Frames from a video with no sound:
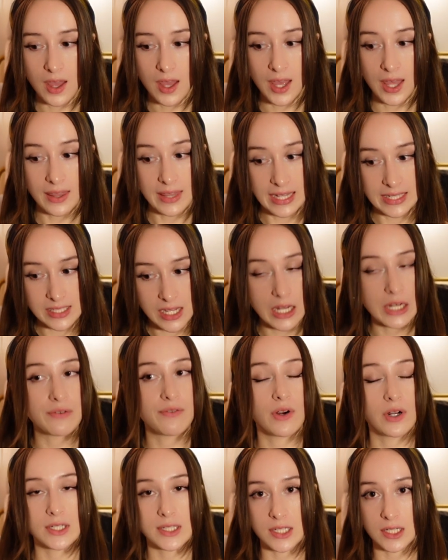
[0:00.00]
And that's kind of
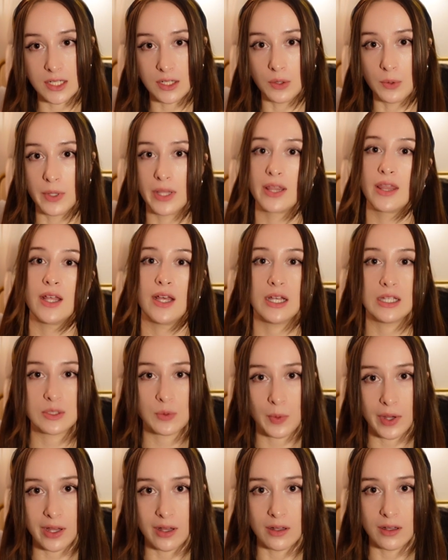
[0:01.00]
hard to deal with as
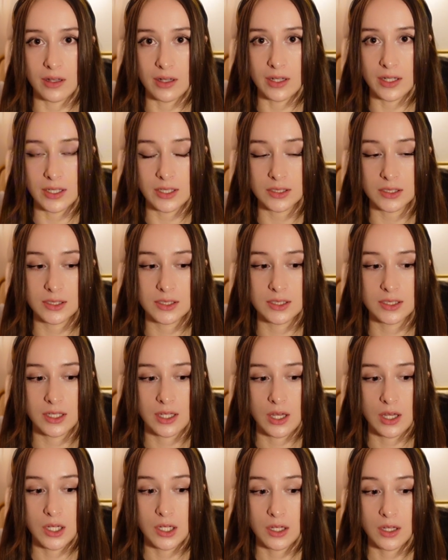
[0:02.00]
well, is
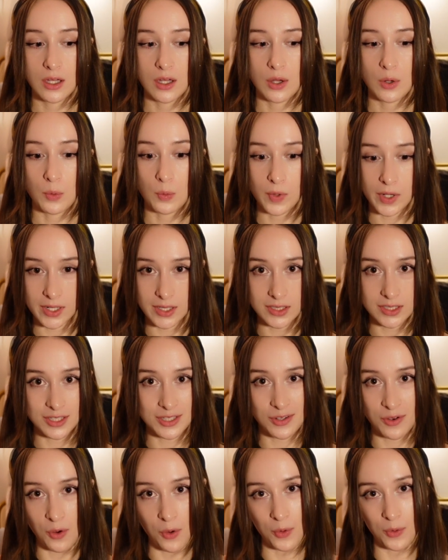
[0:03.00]
where's
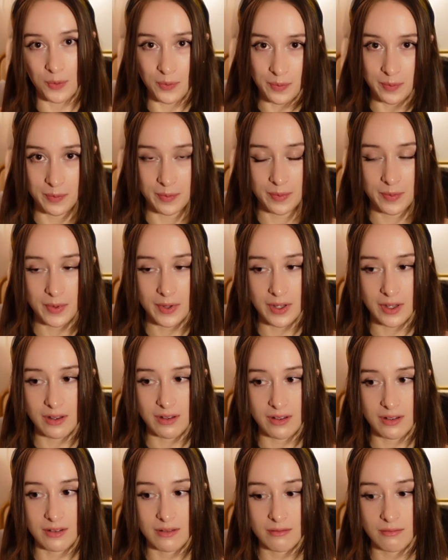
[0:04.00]
home,
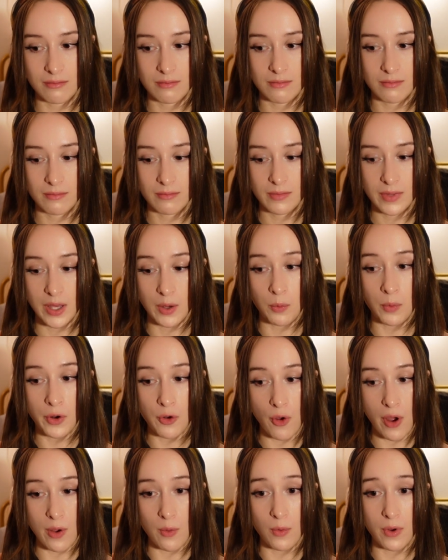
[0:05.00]
and what
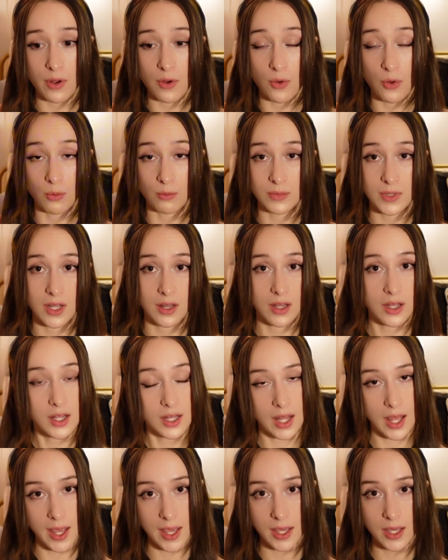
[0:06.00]
do I want home to look
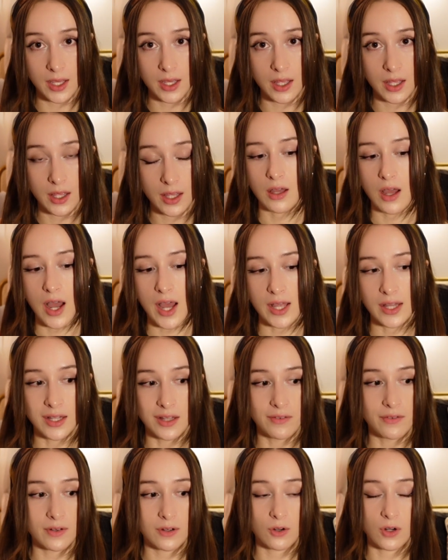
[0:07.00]
like. I
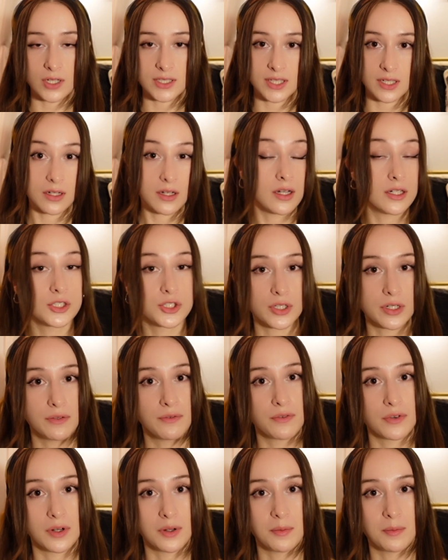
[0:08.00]
live across the country
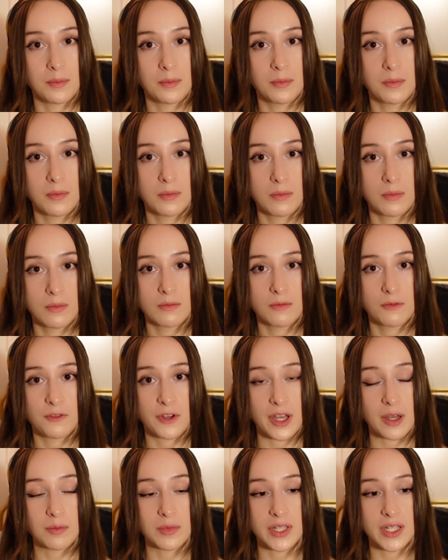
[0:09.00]
from
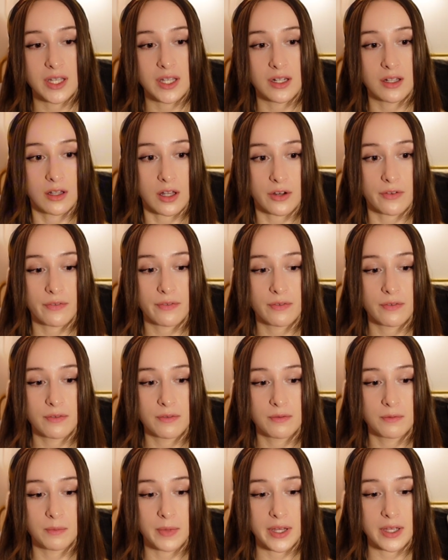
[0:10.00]
family and a lot of
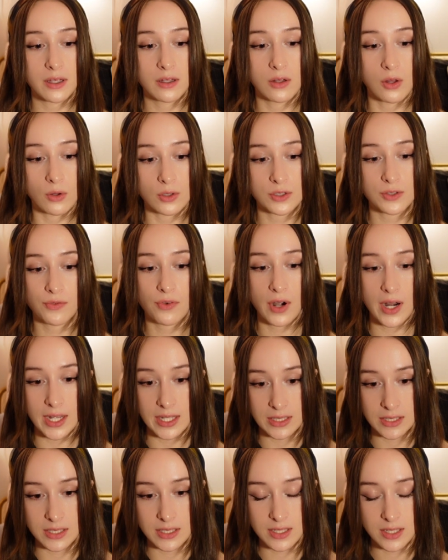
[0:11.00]
my close
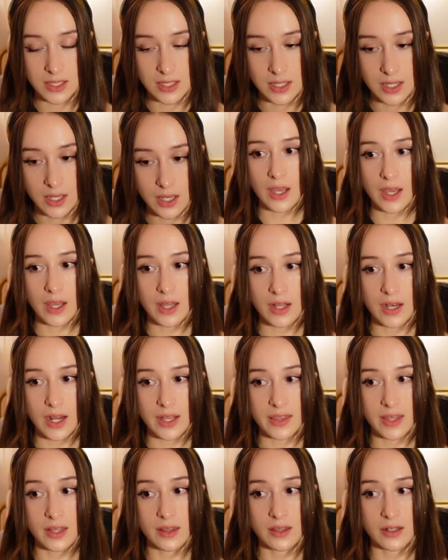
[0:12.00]
friends, and I
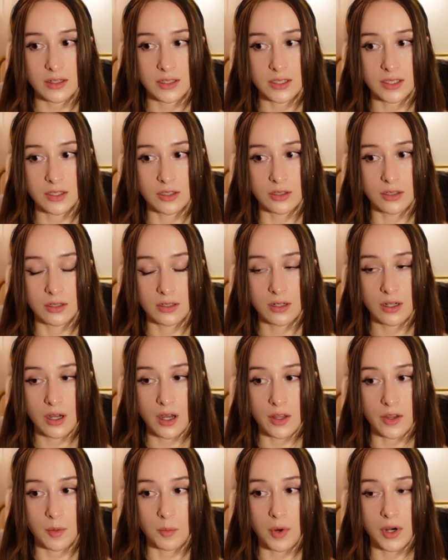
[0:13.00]
think there's still
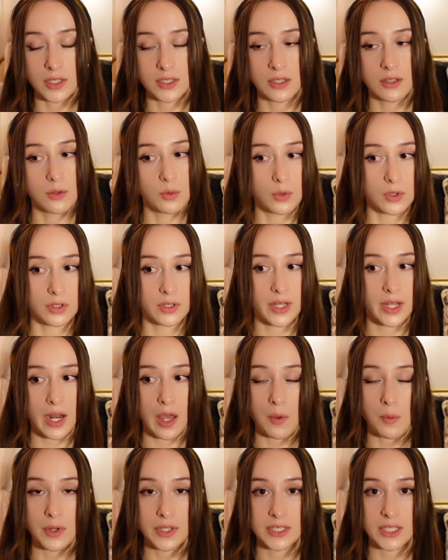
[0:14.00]
other parts of the world that
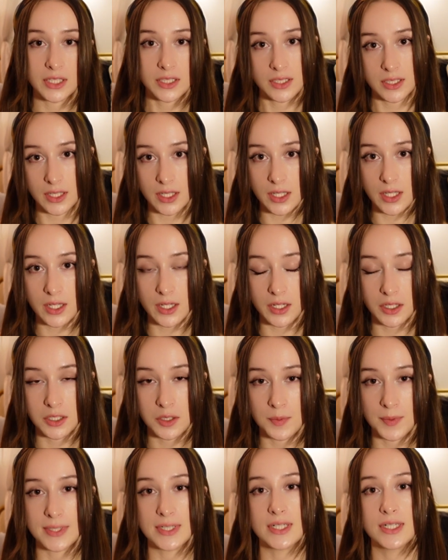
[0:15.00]
I want to see and
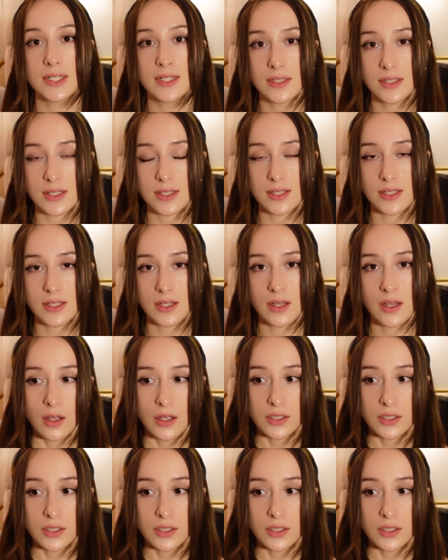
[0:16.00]
experience.